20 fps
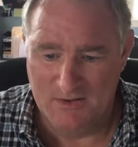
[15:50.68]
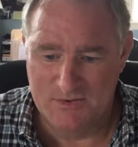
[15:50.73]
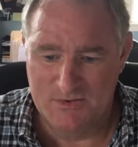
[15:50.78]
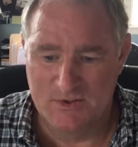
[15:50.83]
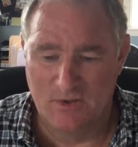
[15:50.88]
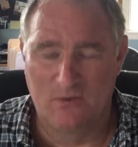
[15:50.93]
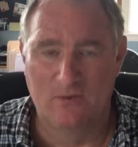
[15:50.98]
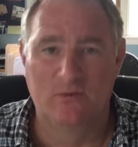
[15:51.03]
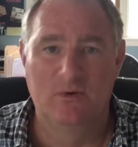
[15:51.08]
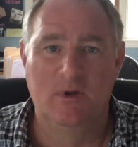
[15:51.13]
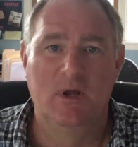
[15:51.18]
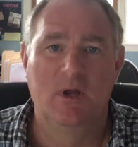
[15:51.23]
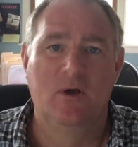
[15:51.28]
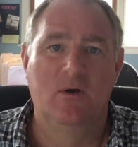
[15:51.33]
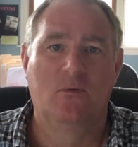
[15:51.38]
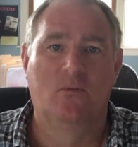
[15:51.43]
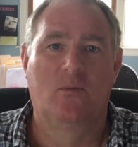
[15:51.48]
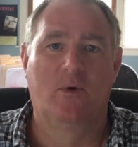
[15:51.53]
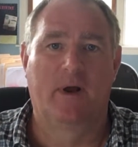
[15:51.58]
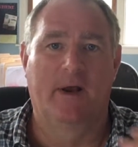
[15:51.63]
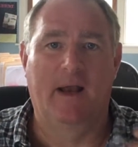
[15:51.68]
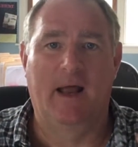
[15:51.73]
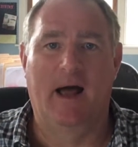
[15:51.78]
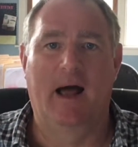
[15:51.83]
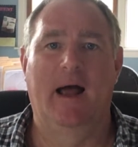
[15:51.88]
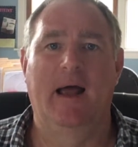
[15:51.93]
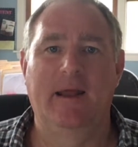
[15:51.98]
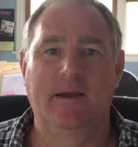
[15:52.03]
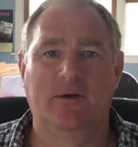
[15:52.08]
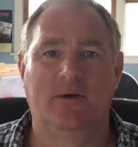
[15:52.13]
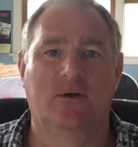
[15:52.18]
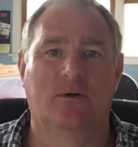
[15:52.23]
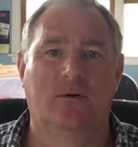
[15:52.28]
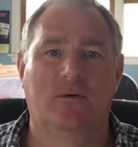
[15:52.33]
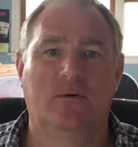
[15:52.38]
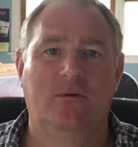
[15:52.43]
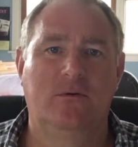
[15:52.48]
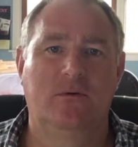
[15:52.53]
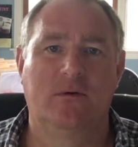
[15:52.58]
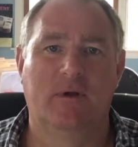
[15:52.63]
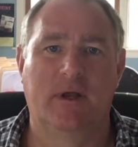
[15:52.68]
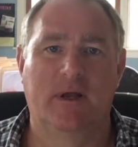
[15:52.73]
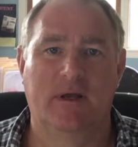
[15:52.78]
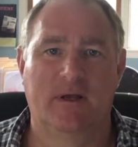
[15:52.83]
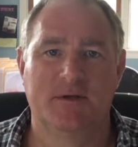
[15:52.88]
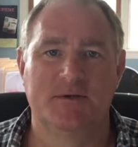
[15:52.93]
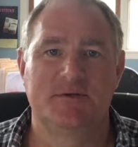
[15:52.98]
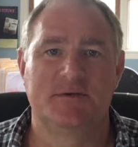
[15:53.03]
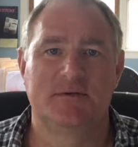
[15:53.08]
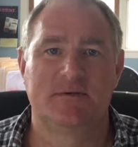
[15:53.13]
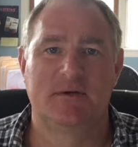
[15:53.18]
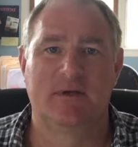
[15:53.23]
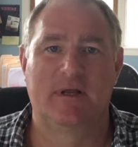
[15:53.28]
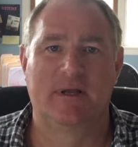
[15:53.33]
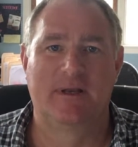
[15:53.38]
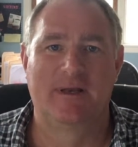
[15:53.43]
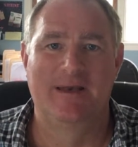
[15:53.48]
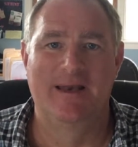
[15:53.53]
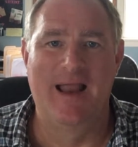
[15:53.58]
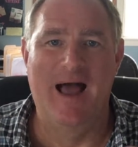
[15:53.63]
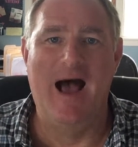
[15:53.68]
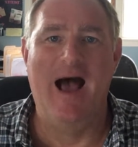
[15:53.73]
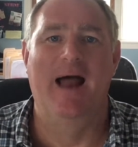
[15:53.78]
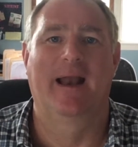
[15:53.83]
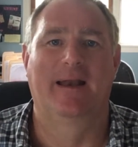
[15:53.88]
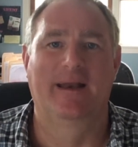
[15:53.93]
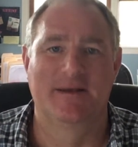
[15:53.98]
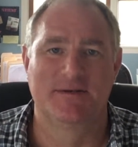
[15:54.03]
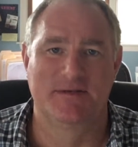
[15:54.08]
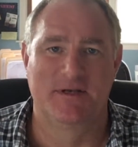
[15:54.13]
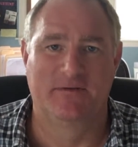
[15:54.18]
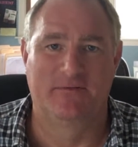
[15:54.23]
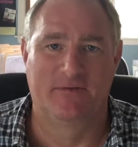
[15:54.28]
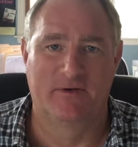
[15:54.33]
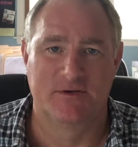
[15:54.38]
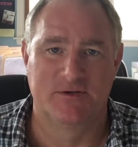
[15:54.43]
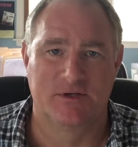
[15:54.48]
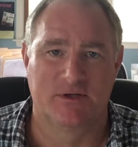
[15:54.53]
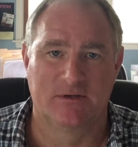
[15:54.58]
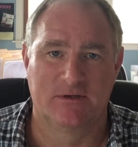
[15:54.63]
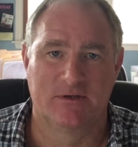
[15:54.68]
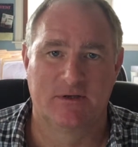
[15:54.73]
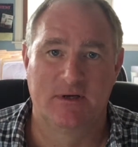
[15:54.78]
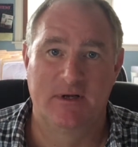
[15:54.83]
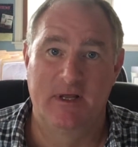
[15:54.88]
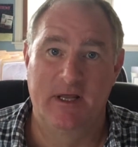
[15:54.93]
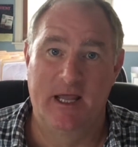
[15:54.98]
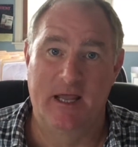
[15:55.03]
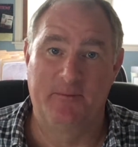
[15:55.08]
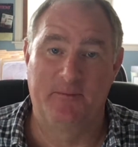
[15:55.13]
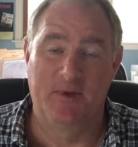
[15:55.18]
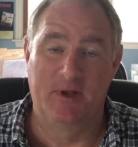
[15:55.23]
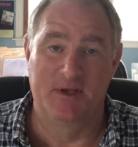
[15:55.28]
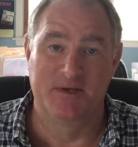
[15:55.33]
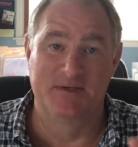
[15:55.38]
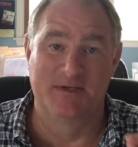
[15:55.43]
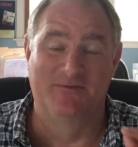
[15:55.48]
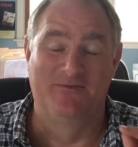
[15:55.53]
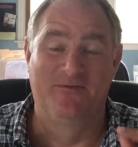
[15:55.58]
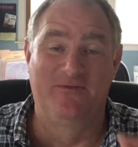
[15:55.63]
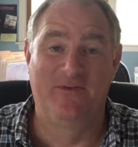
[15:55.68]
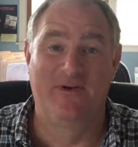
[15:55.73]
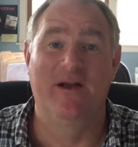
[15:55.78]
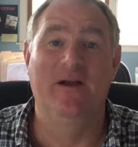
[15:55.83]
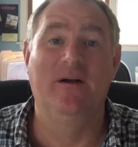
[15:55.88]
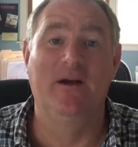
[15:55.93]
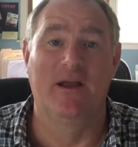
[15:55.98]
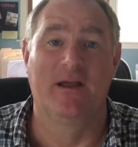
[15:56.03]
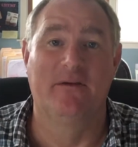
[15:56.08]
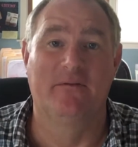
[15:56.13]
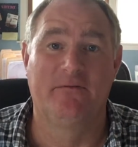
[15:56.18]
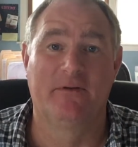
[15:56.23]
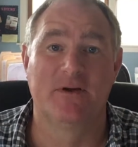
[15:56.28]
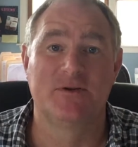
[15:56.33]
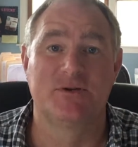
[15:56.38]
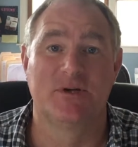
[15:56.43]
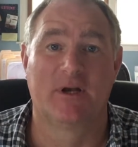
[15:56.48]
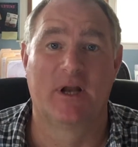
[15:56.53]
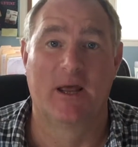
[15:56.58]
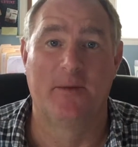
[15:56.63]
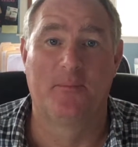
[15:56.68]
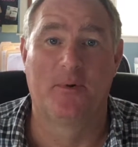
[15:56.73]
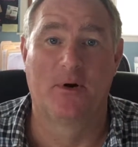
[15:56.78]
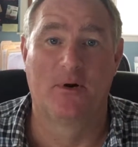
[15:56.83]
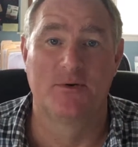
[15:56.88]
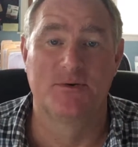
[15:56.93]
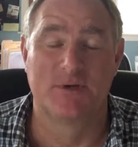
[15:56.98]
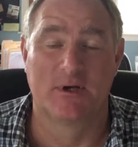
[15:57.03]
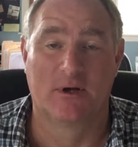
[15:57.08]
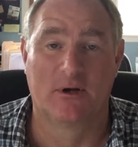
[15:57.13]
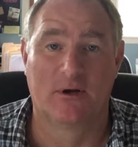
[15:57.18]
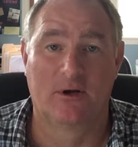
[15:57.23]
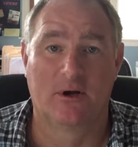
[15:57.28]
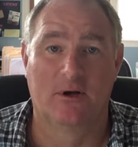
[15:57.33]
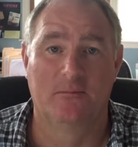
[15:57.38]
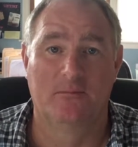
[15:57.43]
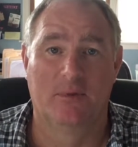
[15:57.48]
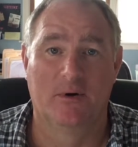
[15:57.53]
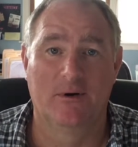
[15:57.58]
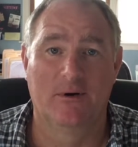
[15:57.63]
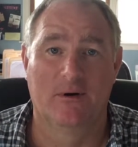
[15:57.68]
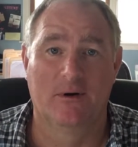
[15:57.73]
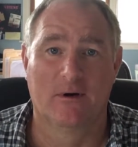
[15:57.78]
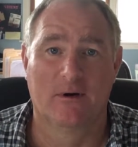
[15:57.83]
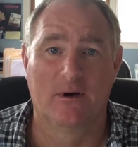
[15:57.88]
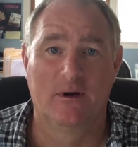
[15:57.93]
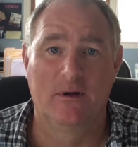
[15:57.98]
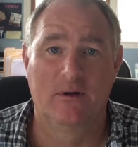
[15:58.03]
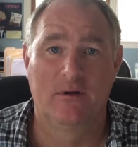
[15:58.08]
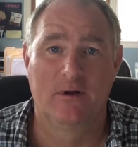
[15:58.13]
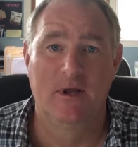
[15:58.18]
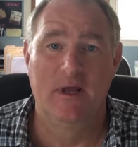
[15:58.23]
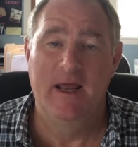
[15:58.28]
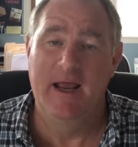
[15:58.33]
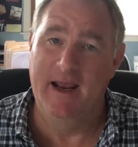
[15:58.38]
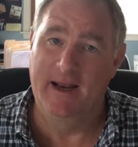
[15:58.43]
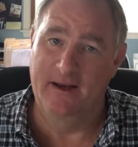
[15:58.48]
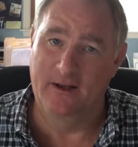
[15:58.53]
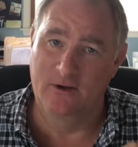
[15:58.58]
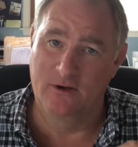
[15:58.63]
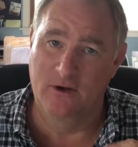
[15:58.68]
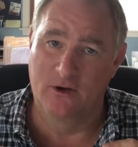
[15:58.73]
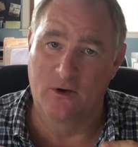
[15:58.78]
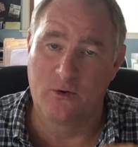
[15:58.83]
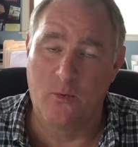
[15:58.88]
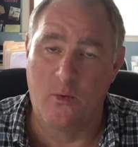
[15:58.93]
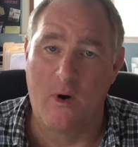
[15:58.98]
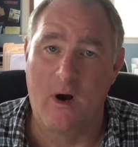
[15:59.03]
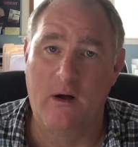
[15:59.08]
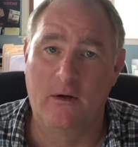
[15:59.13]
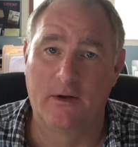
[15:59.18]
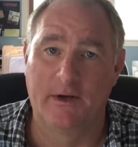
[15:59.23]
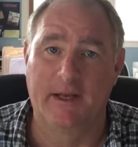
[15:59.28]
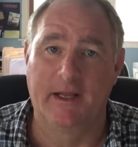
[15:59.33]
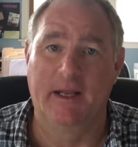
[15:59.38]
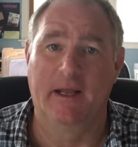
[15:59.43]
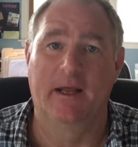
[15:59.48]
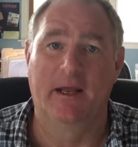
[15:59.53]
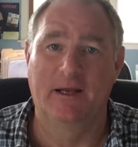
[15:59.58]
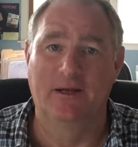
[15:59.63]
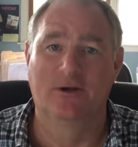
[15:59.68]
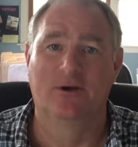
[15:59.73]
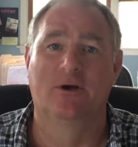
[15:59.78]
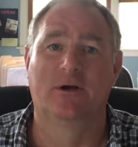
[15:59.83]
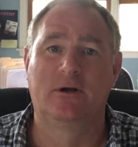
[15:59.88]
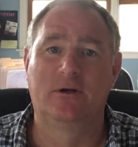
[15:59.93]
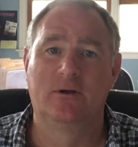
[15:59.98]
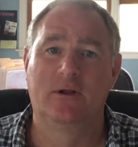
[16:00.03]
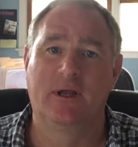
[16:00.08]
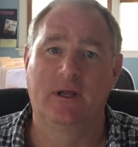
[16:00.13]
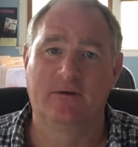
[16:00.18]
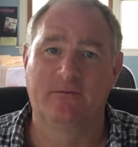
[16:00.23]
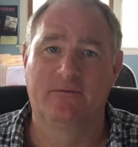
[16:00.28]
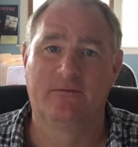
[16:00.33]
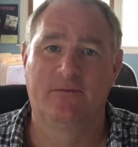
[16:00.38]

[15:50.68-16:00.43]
So what I do is not as efficient. It is very efficient at producing a good bird and a good quality and good clean